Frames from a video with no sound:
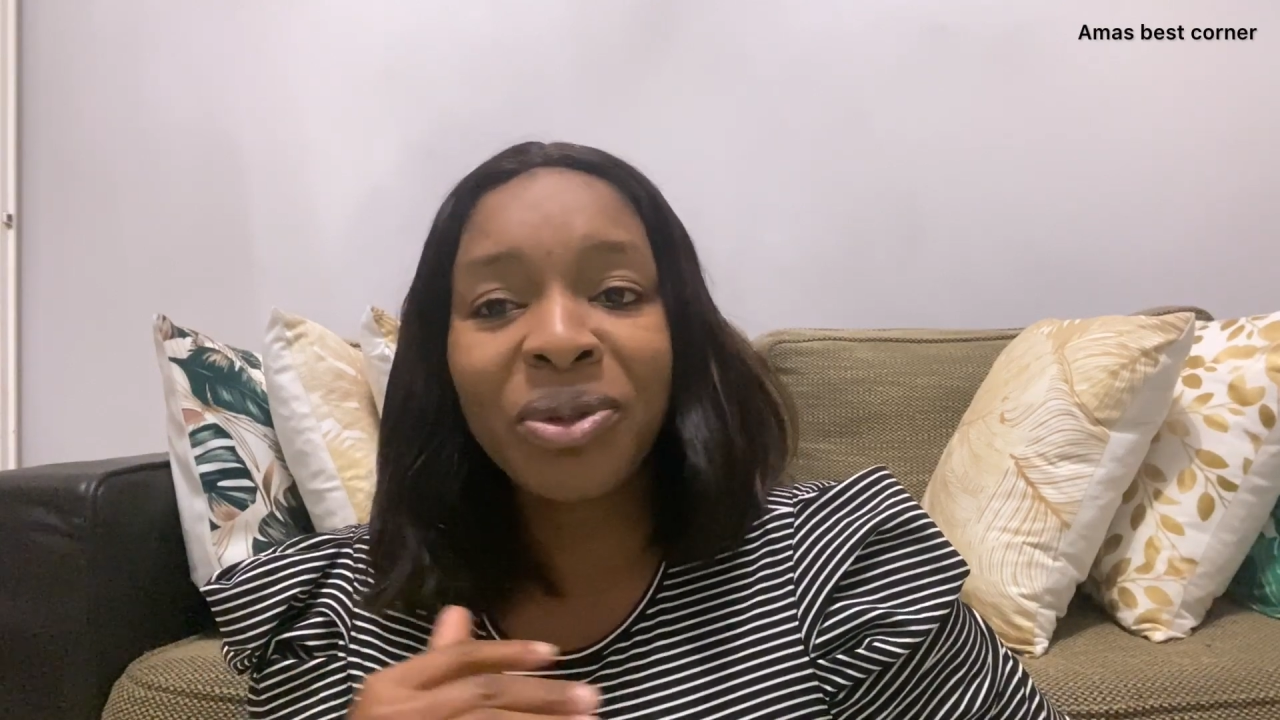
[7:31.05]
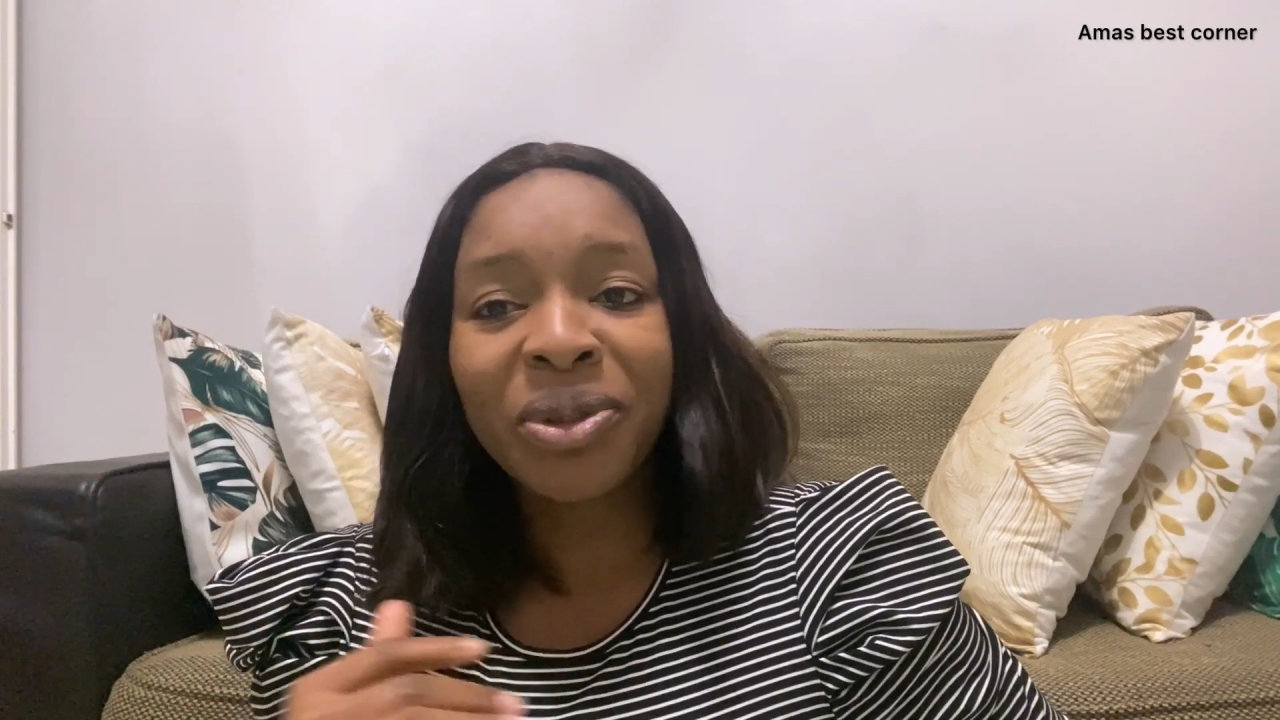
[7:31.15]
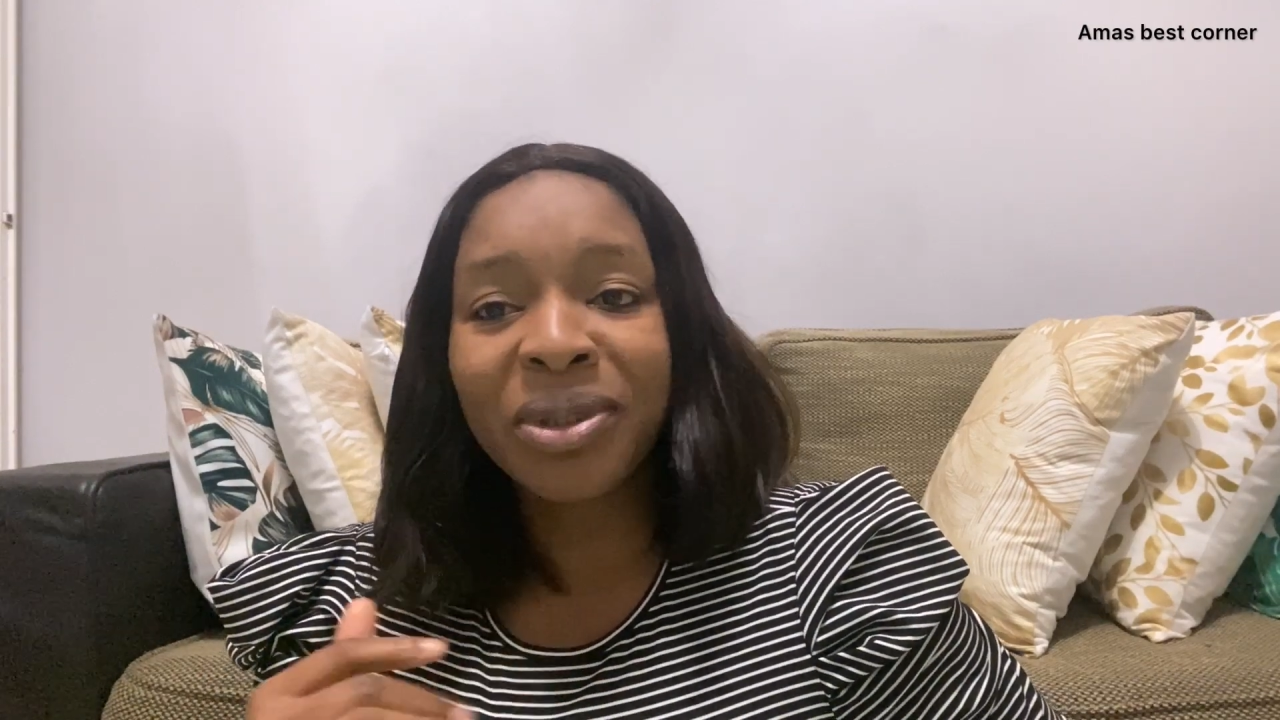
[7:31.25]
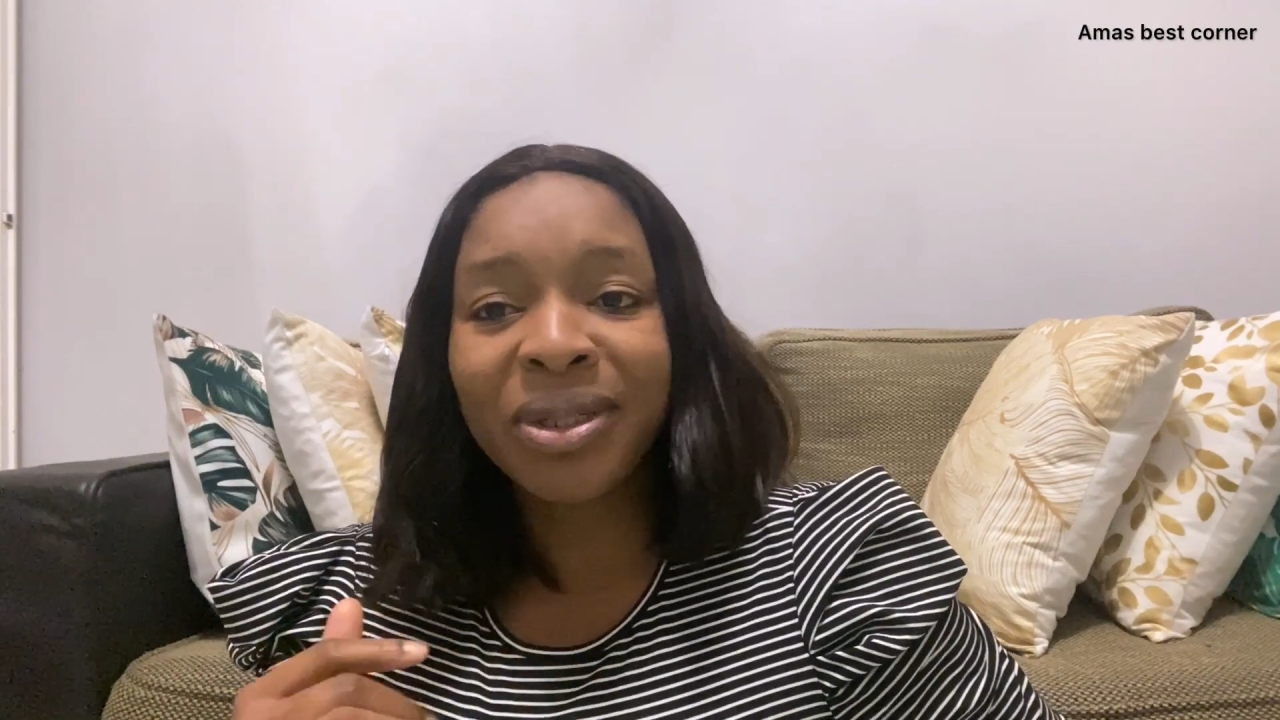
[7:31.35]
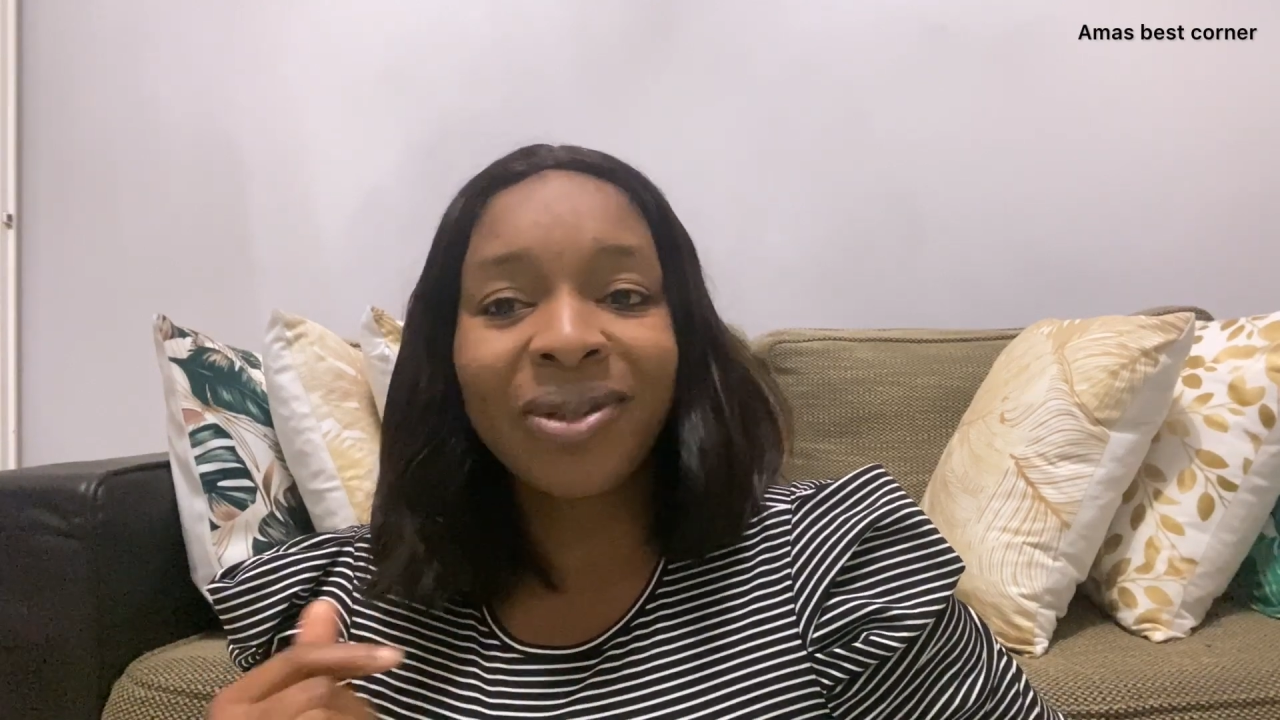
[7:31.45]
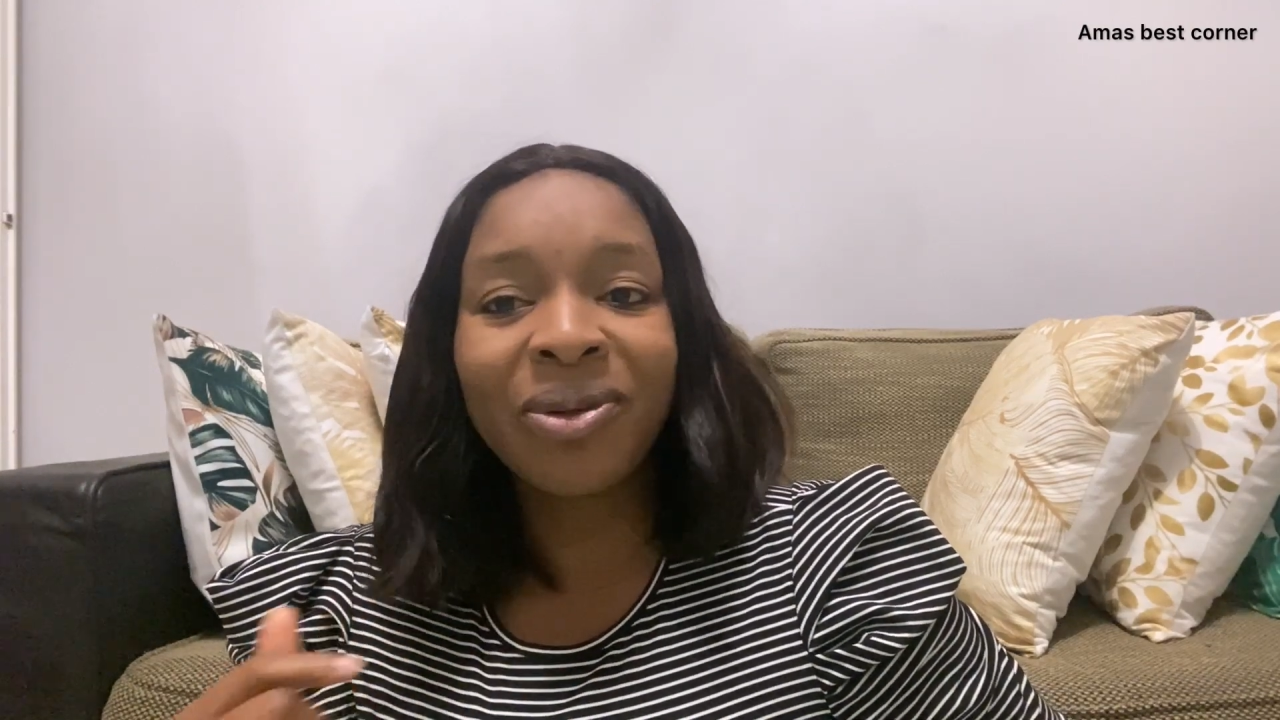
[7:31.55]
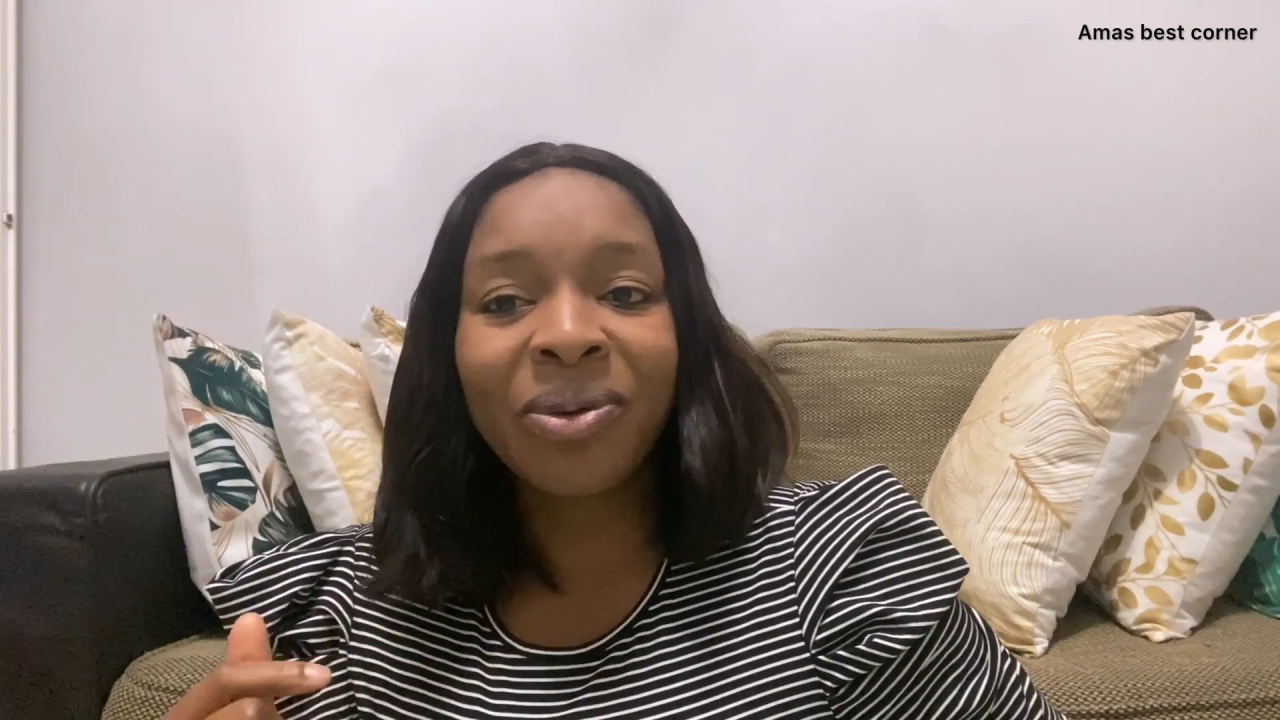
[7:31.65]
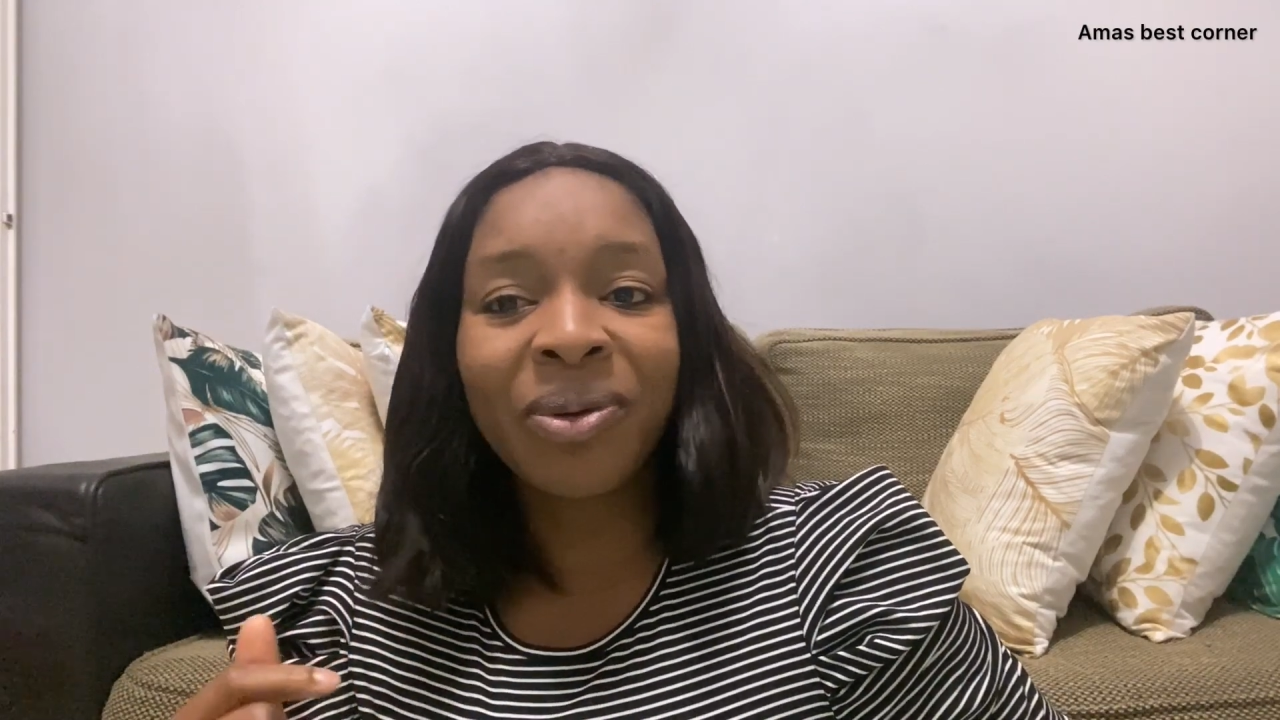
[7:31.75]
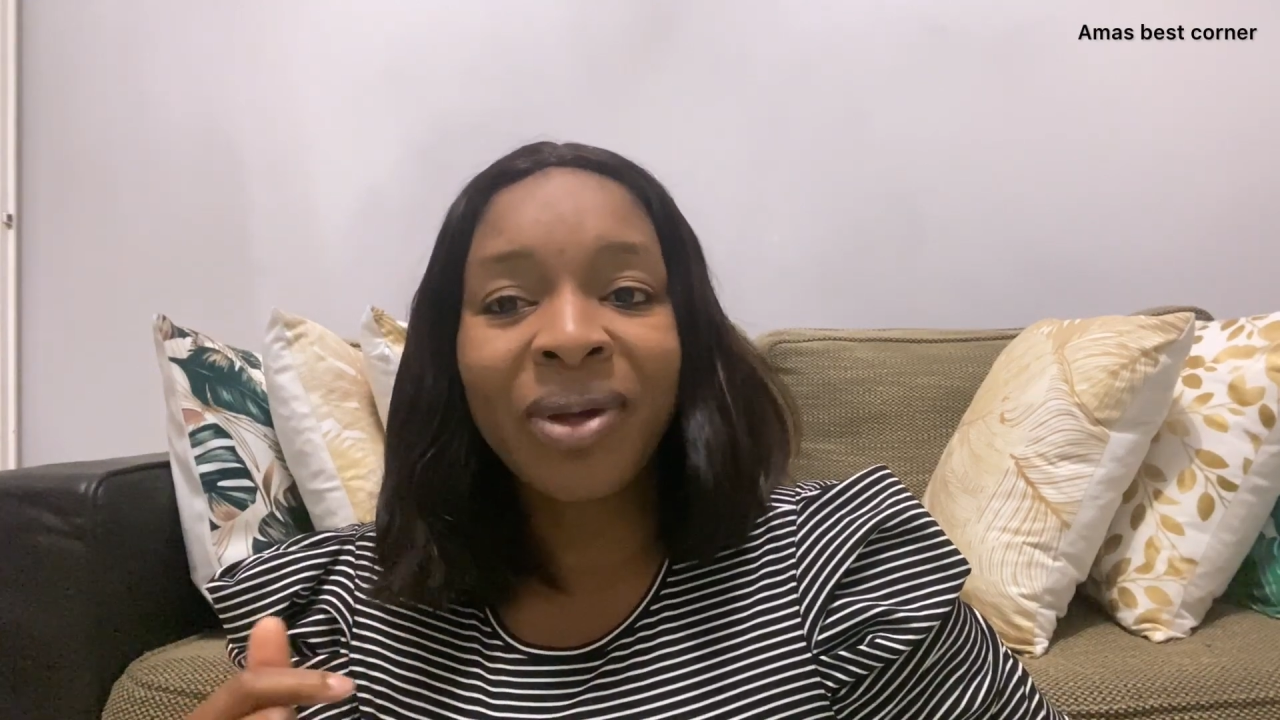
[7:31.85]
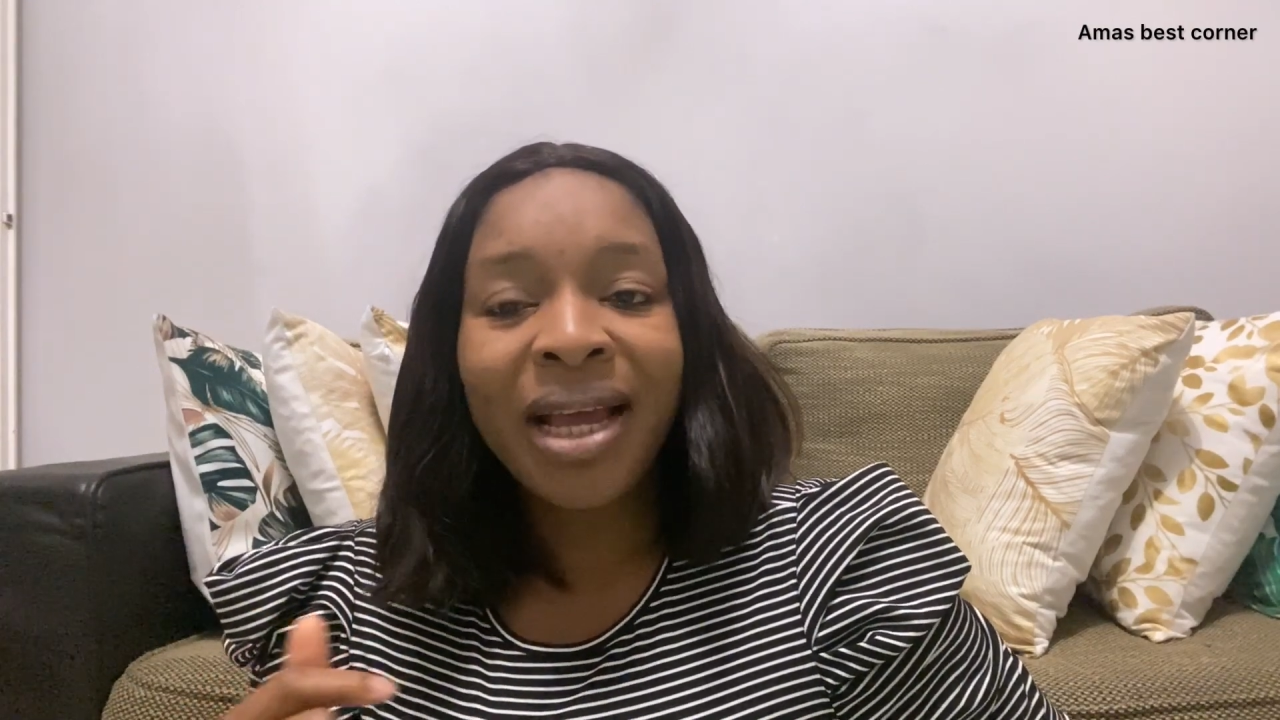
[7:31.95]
just know.